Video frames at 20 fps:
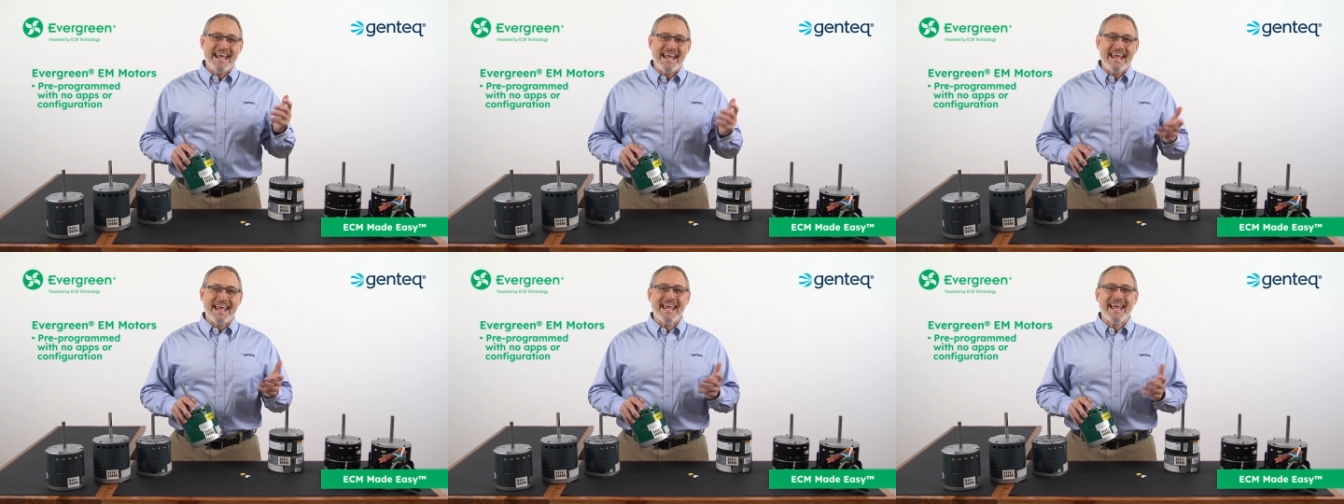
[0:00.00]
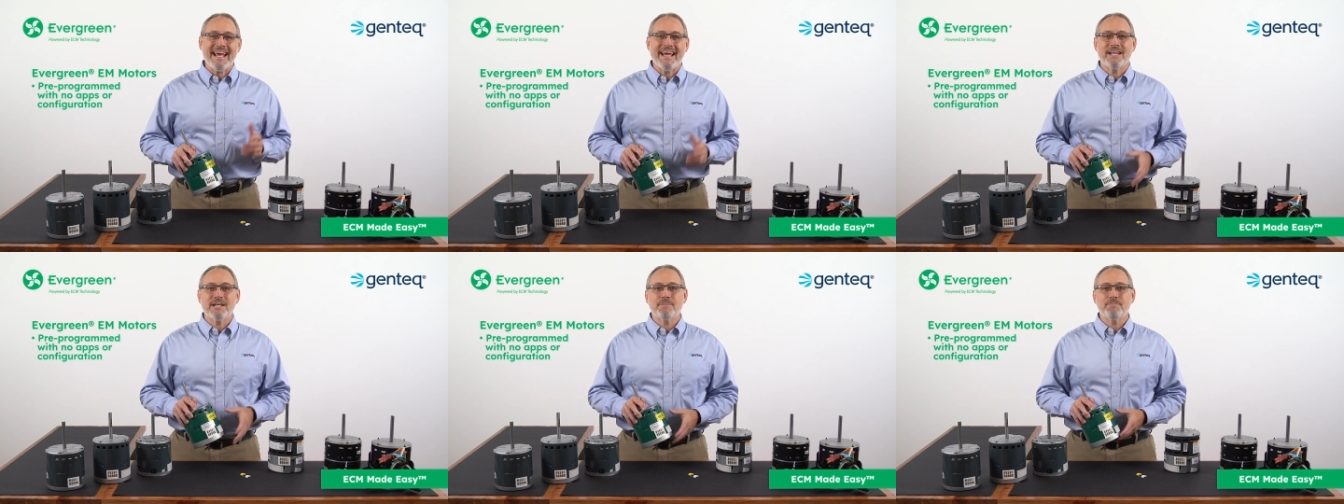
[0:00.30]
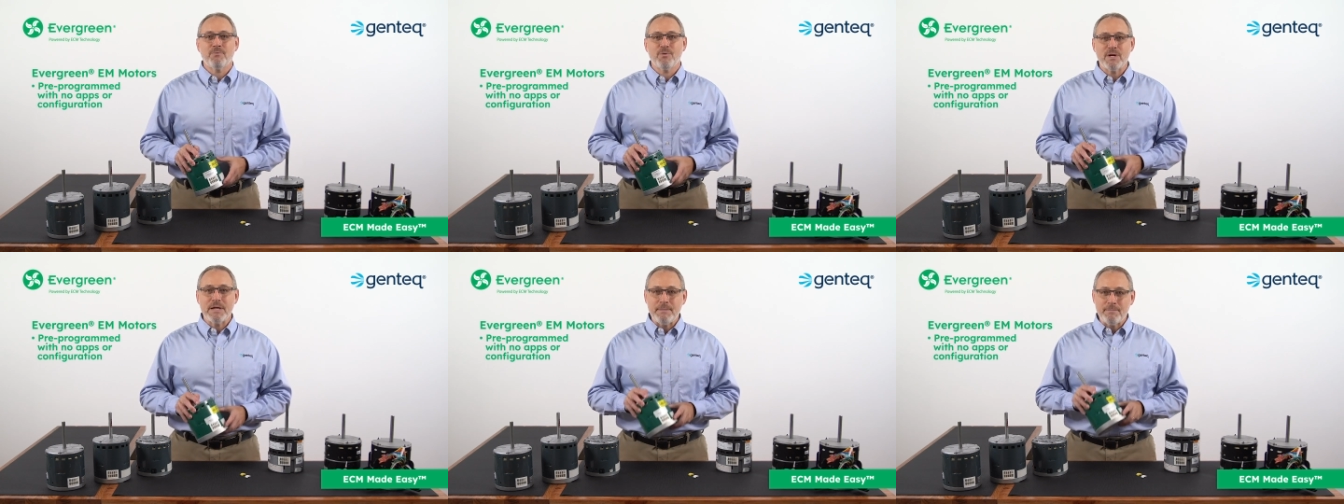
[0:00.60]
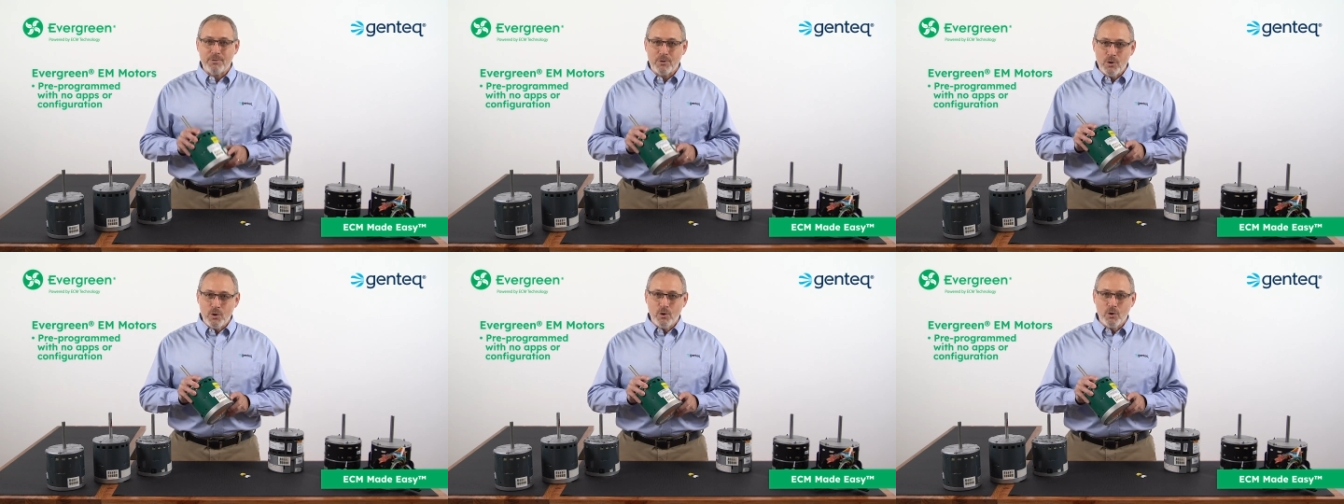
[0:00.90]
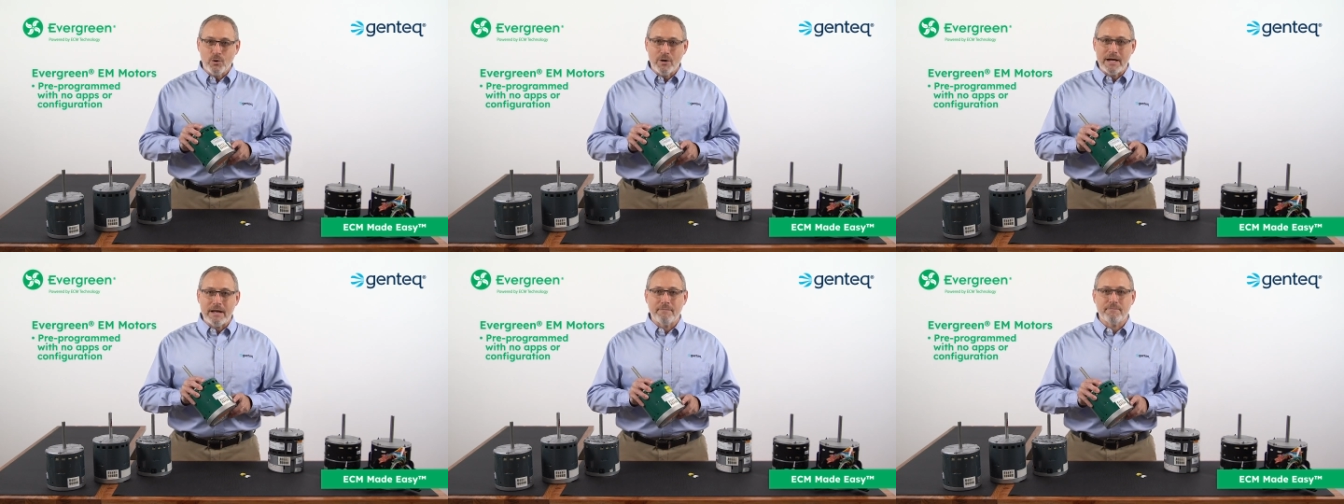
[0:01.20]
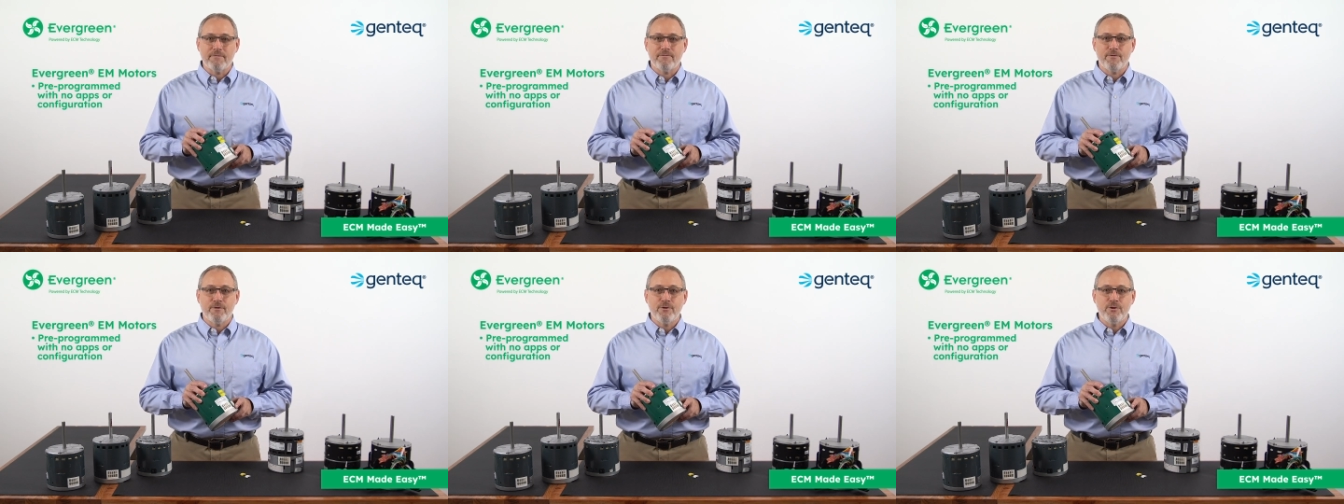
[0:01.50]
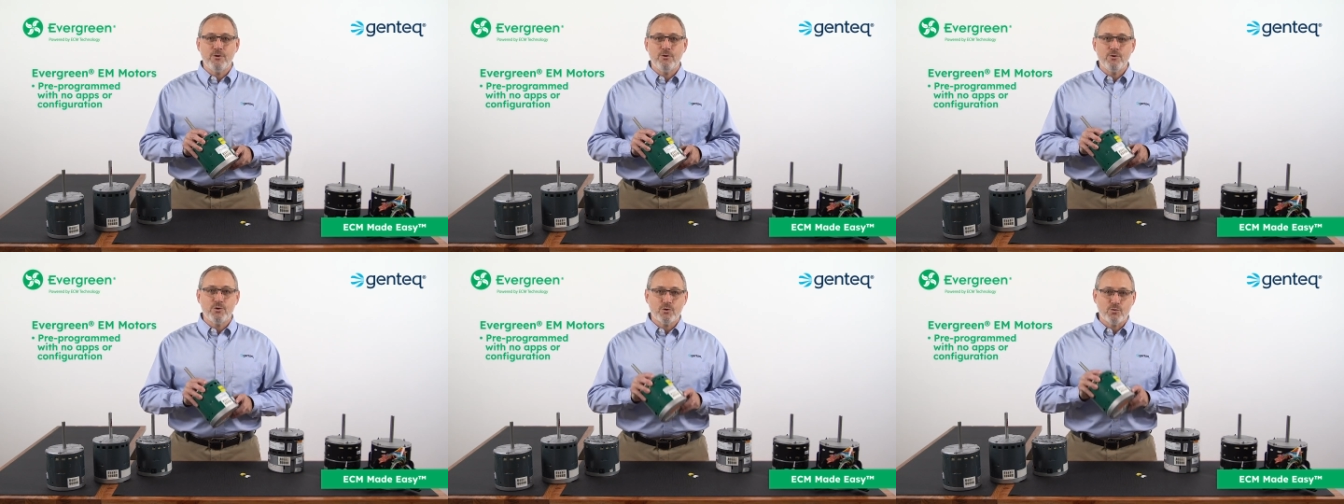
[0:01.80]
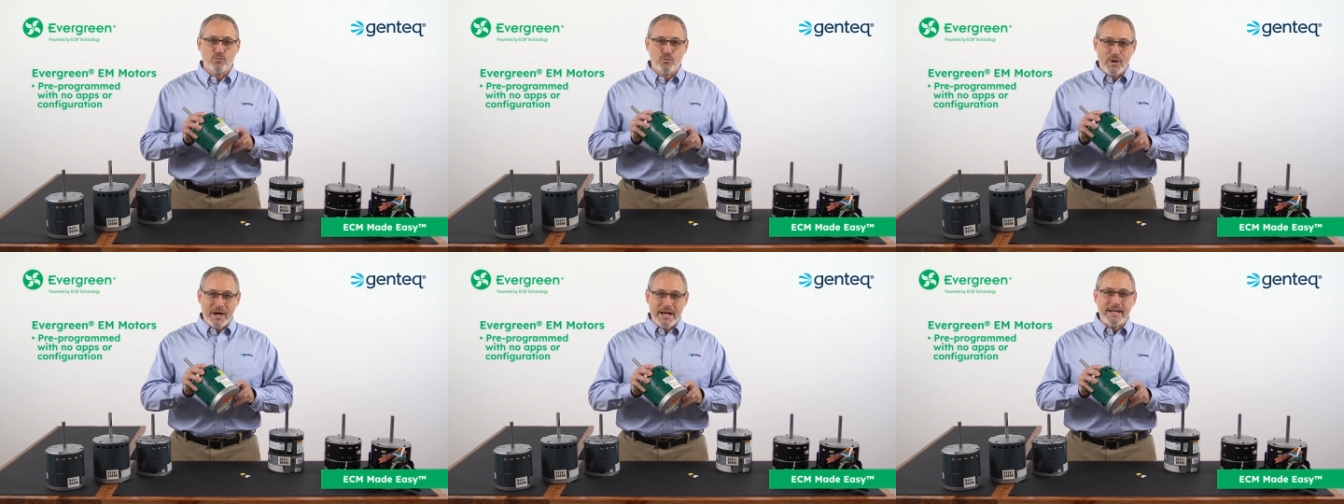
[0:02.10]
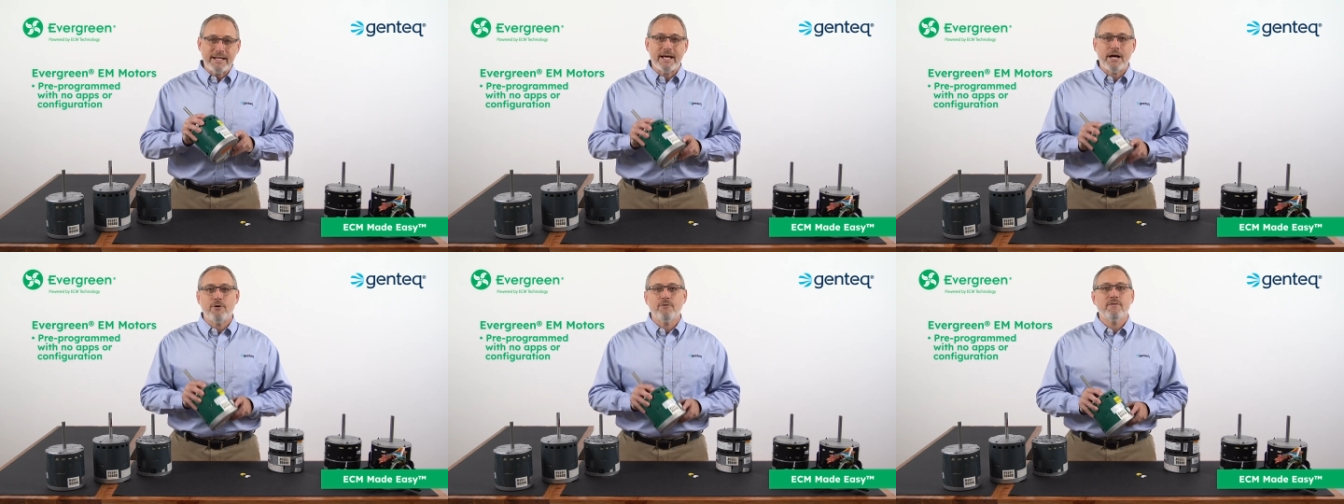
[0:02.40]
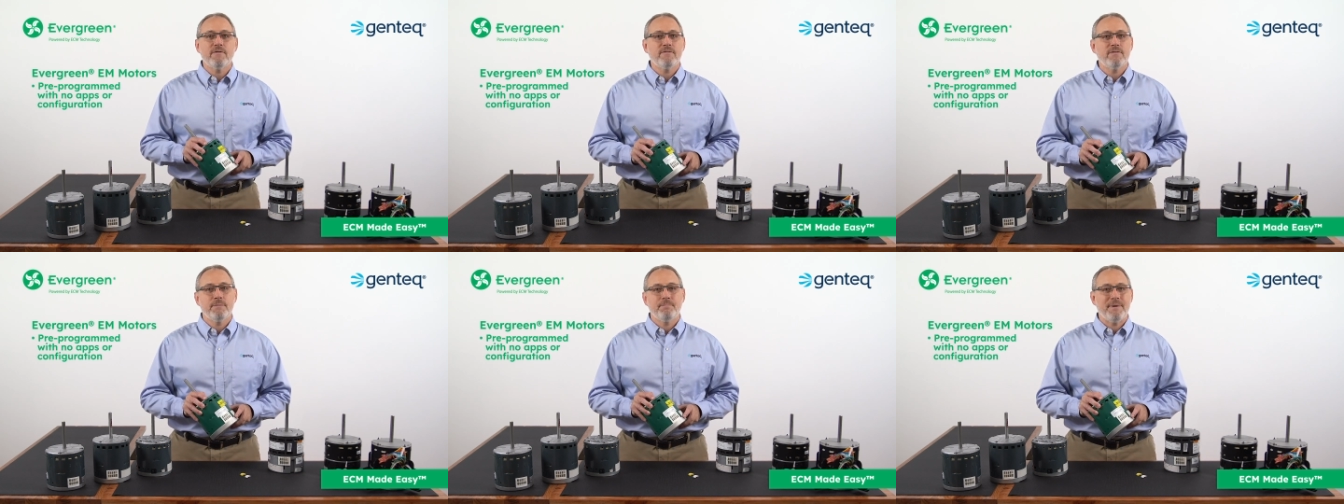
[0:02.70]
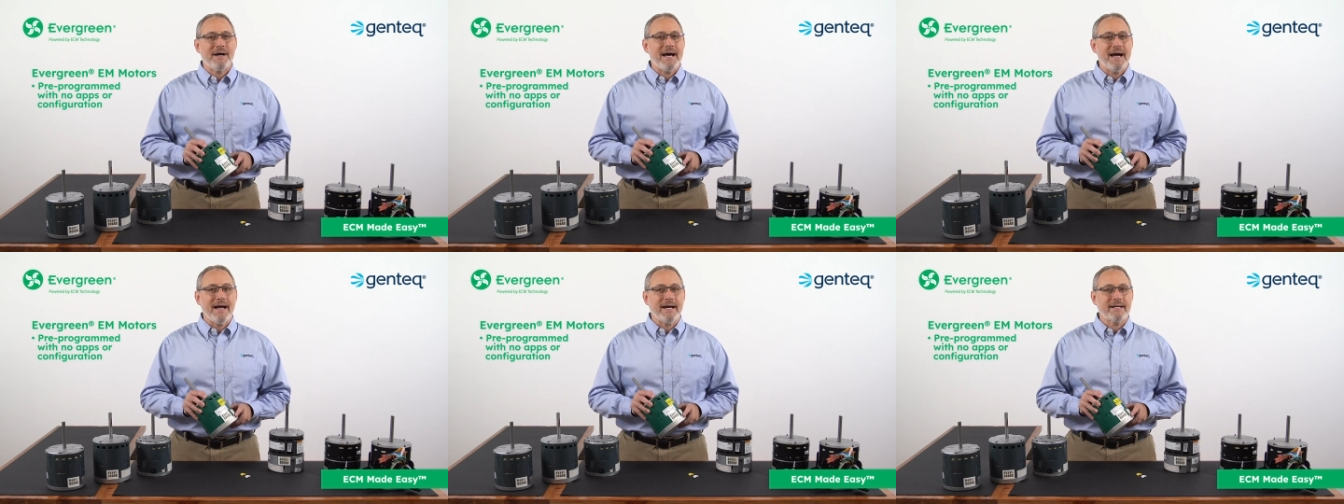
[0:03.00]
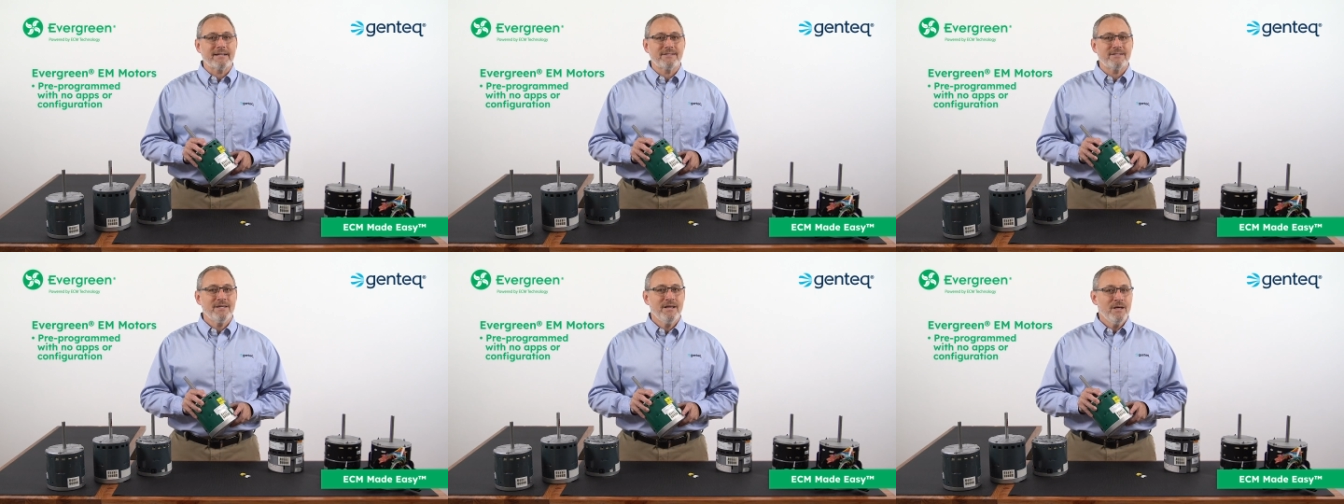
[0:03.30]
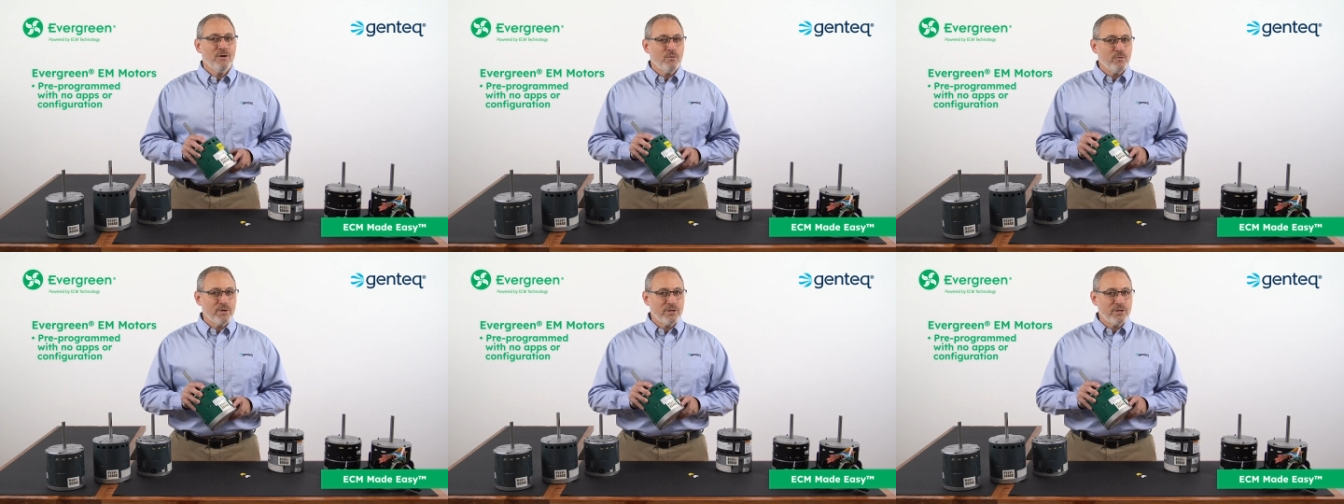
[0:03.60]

and pre-programmed for use right out of the box